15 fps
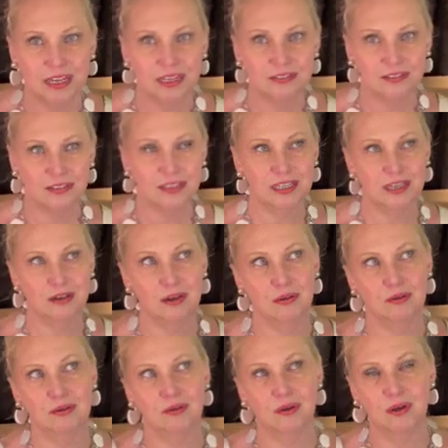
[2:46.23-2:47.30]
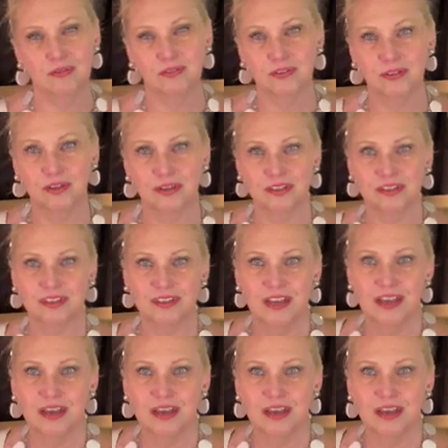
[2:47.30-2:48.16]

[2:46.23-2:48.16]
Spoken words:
easily go overlooked